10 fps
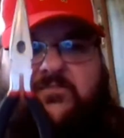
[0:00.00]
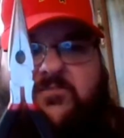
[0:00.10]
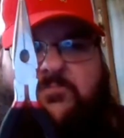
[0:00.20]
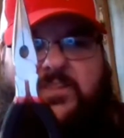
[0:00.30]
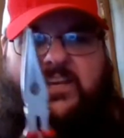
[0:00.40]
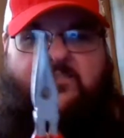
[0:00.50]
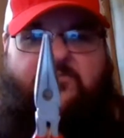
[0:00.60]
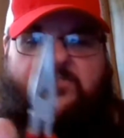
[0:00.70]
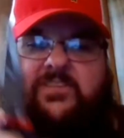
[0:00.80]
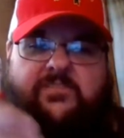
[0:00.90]
which
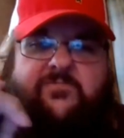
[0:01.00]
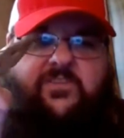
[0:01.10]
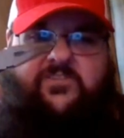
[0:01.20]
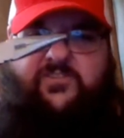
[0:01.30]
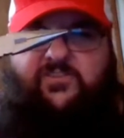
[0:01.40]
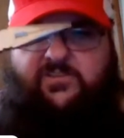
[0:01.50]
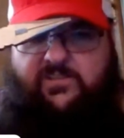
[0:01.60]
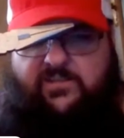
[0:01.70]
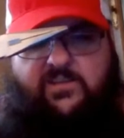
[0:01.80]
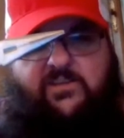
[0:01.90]
never leave home
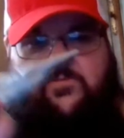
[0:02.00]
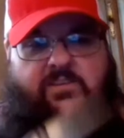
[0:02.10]
without them.